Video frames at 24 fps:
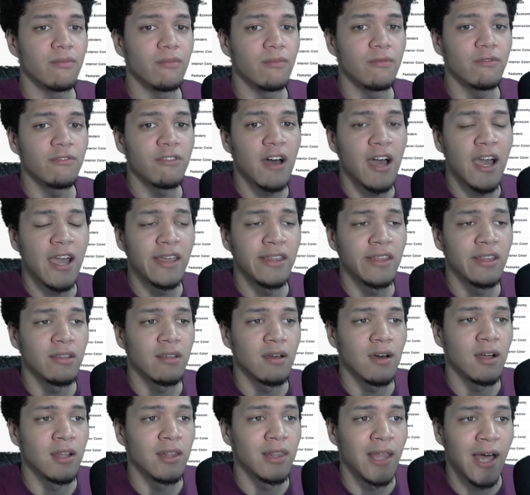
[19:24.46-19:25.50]
find
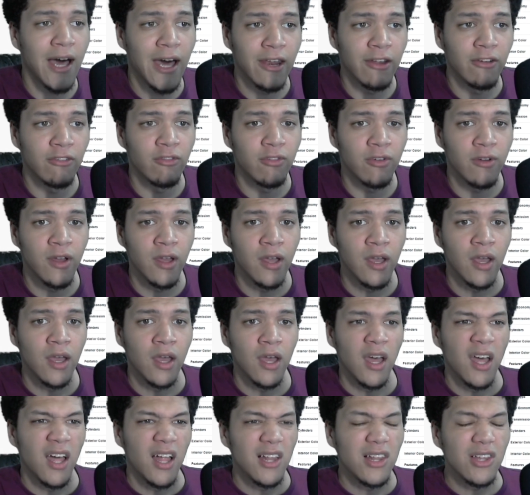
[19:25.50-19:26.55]
a lot of
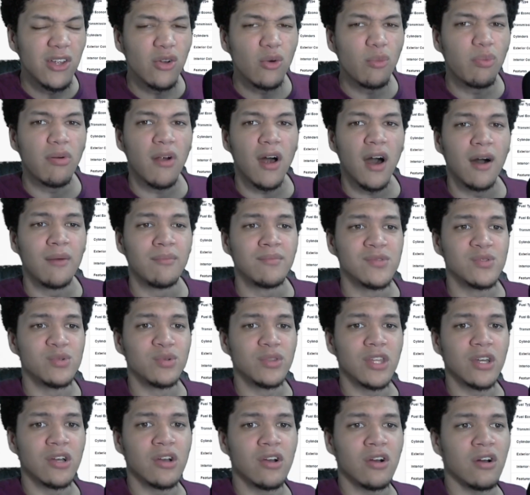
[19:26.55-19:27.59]
little problems with
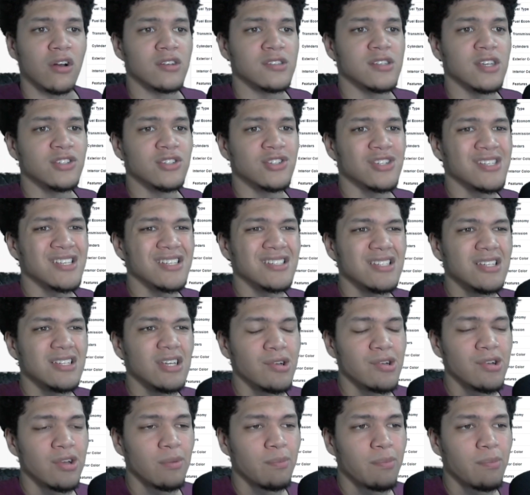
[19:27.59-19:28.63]
the car, such as
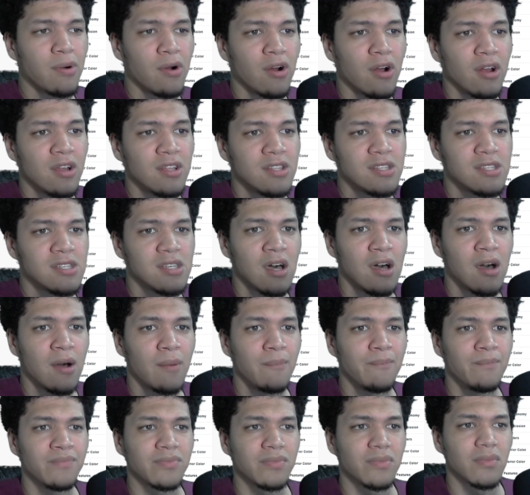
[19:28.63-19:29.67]
interior parts,
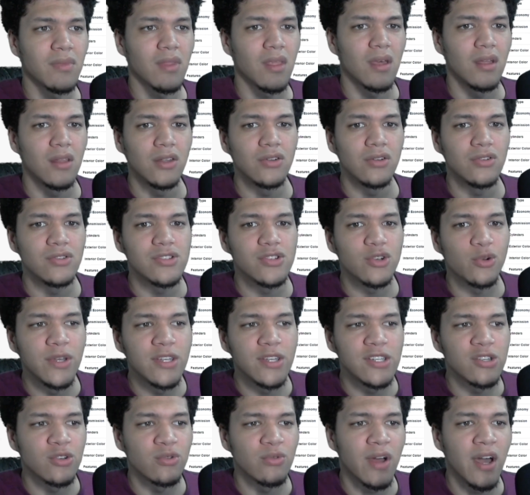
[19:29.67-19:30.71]
little
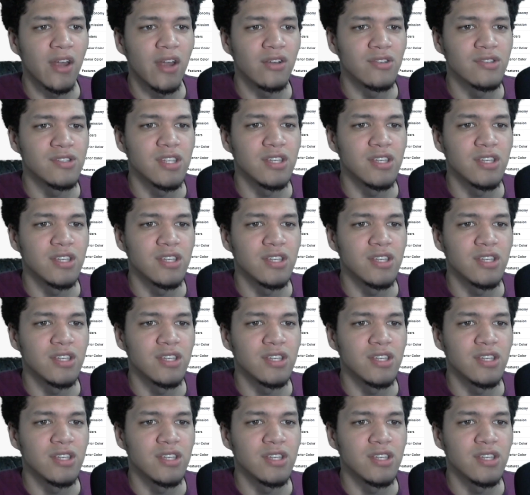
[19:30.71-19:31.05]
squeaks and rattles.